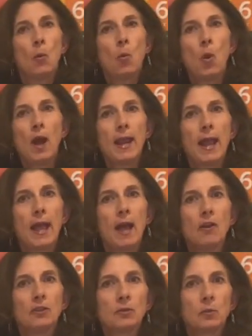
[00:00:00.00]
What
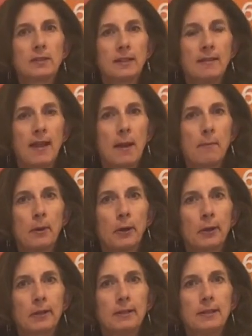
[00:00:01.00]
else was in that
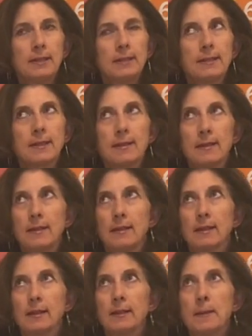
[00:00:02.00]
book? Let's
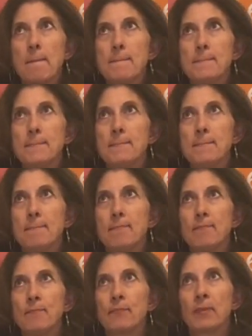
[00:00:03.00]
think.
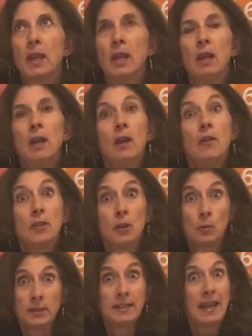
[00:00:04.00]
Hmm. There
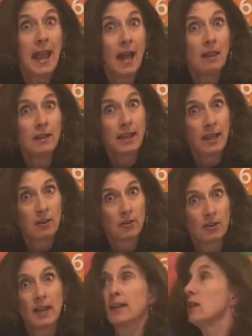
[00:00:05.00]
was an alligator
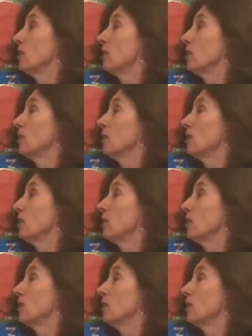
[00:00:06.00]
like